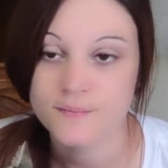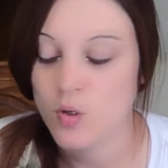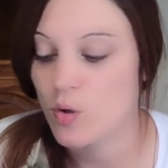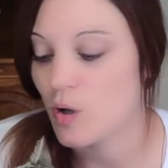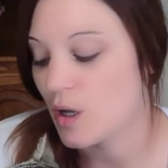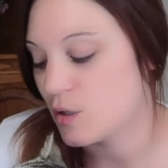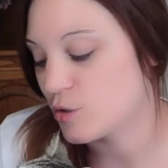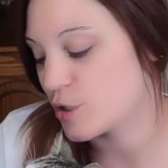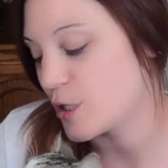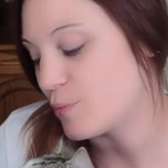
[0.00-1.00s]
Oh, look
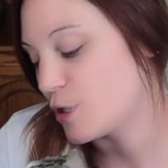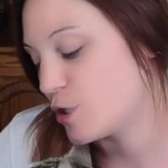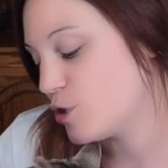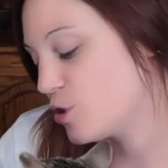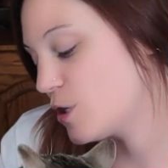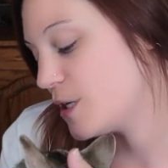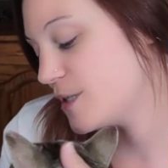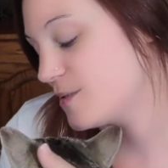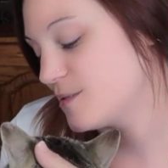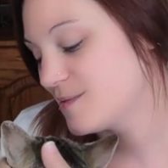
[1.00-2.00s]
at that big yawn.